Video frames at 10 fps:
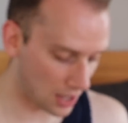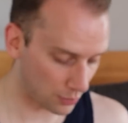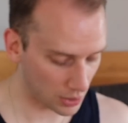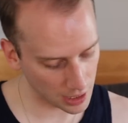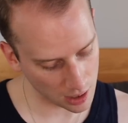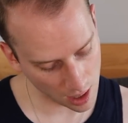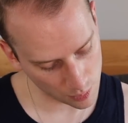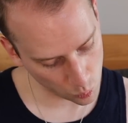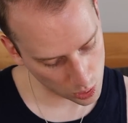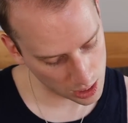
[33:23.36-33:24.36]
other one I
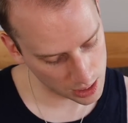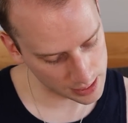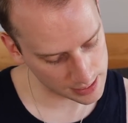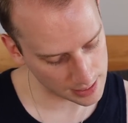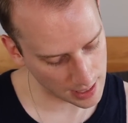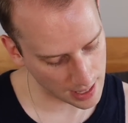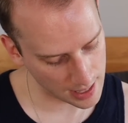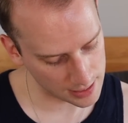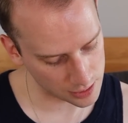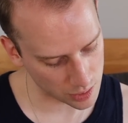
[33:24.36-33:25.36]
got was
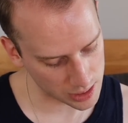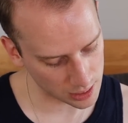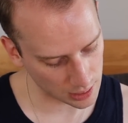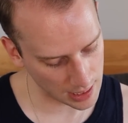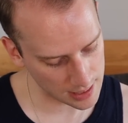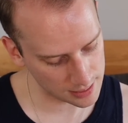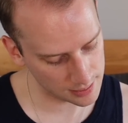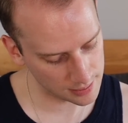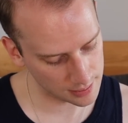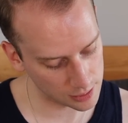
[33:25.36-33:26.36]
in Surrey Silk
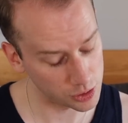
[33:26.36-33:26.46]
Lace,